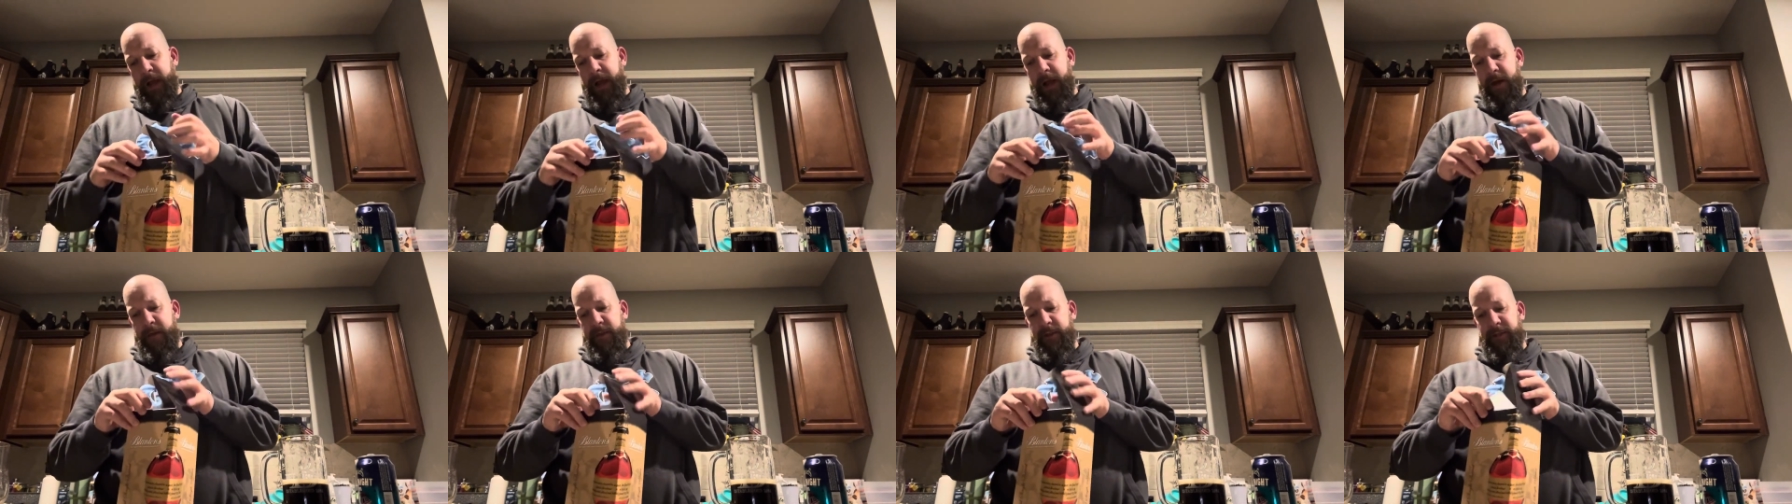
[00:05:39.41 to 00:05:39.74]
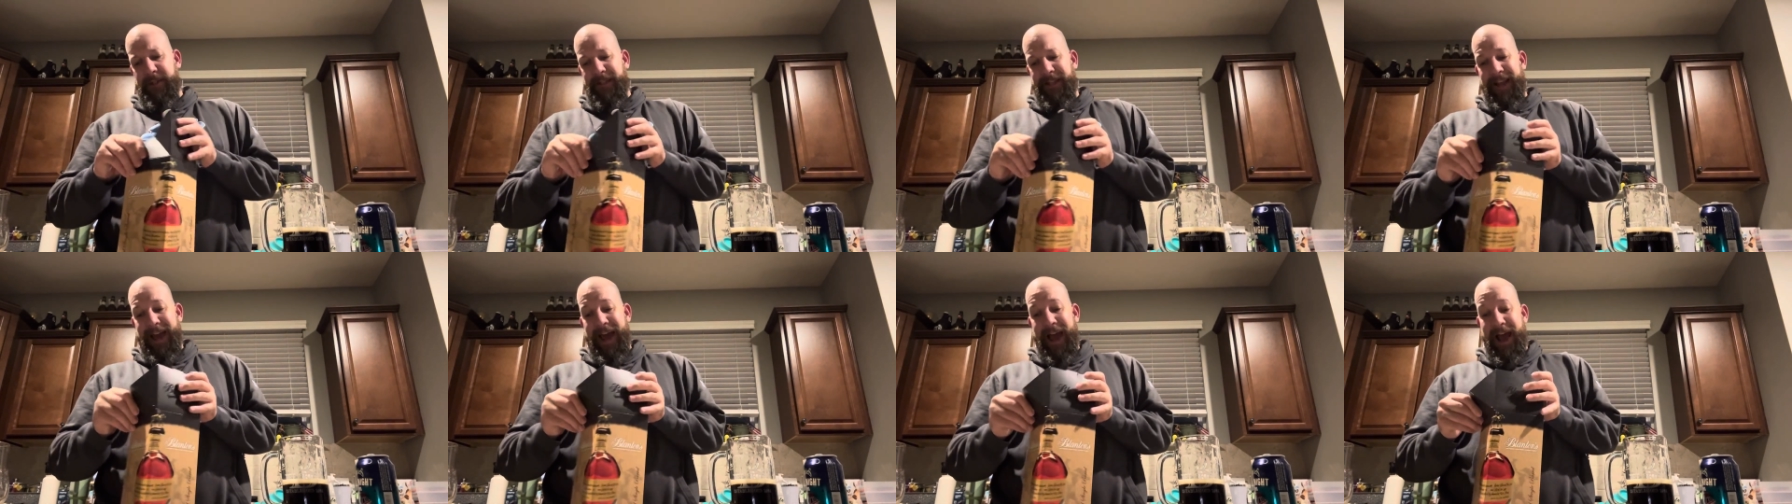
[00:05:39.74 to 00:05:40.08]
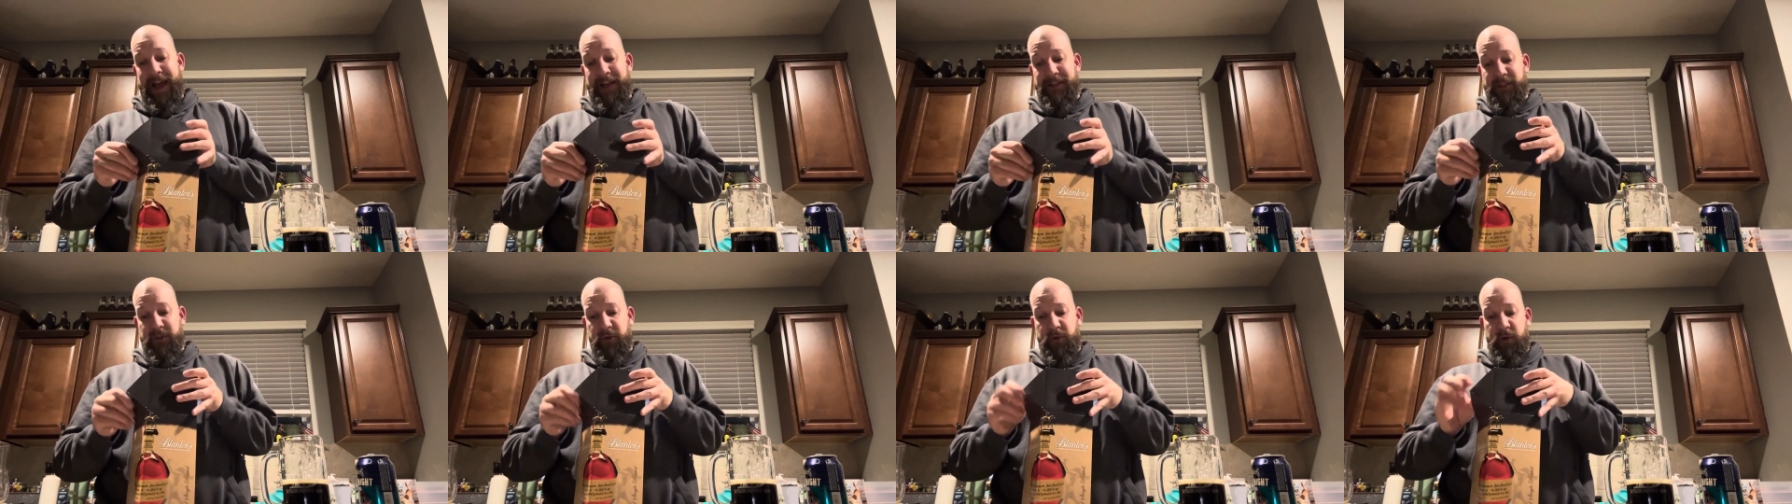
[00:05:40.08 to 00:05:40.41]
got this
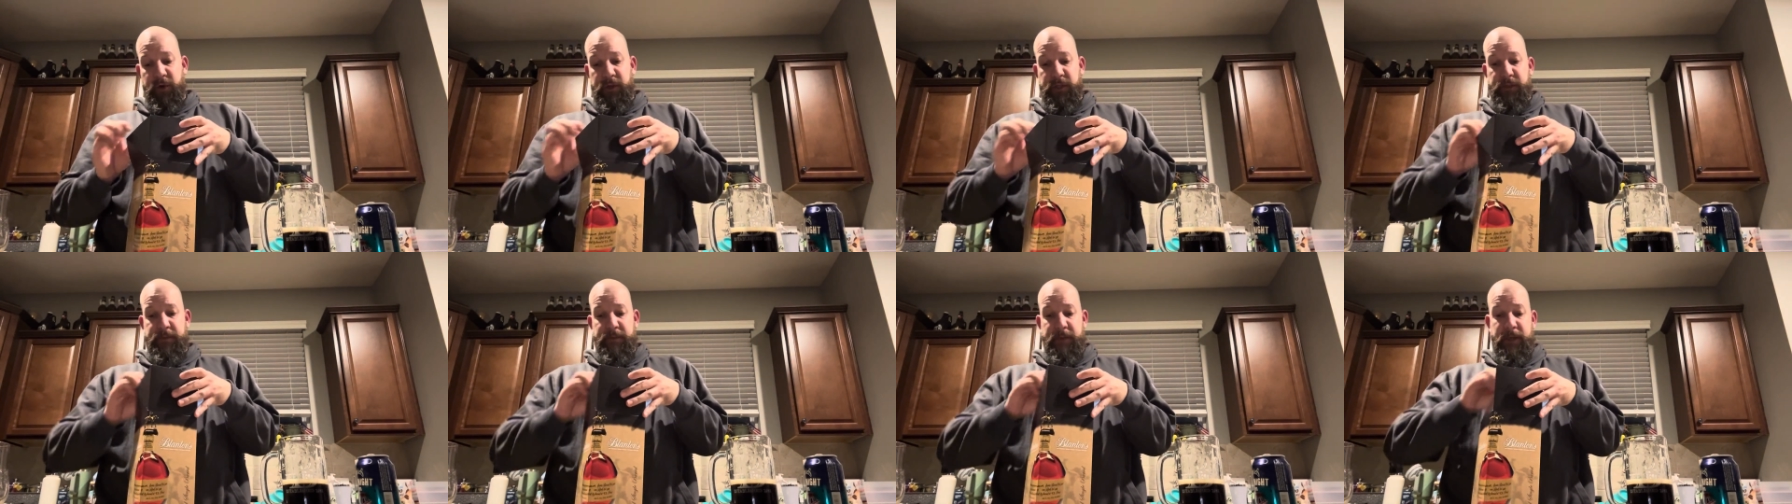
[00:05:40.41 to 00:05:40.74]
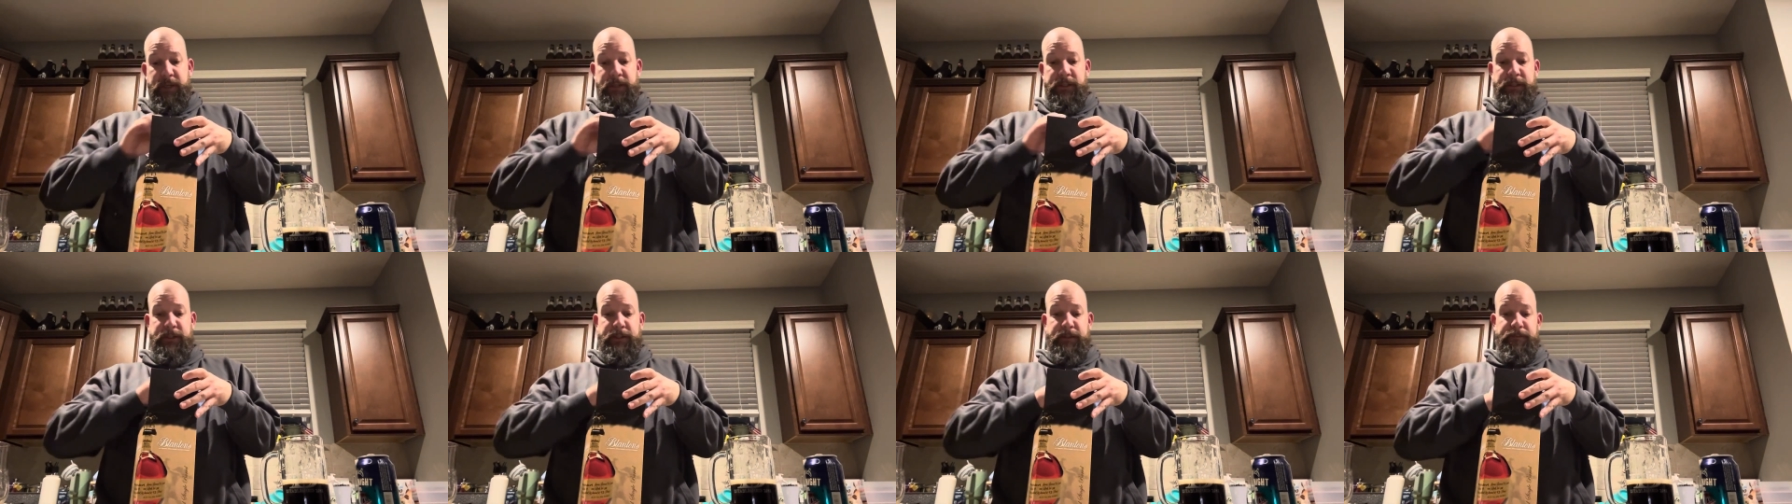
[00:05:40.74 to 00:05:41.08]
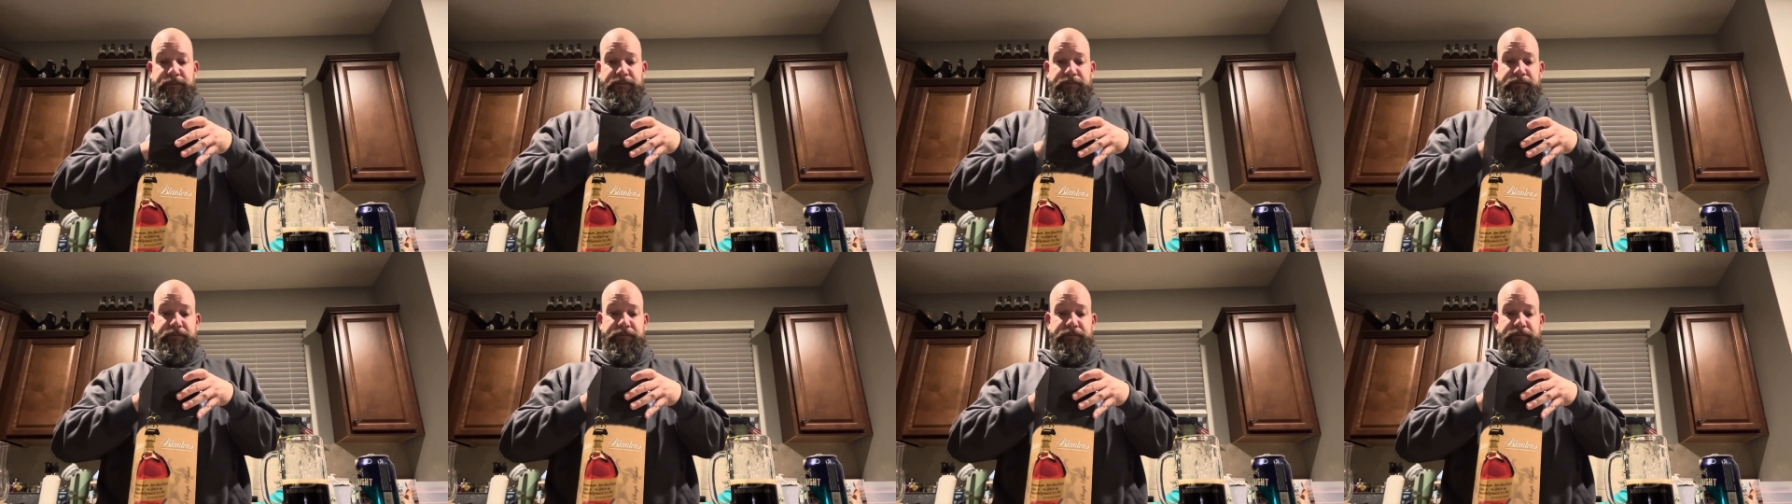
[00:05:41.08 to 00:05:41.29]
last Christmas,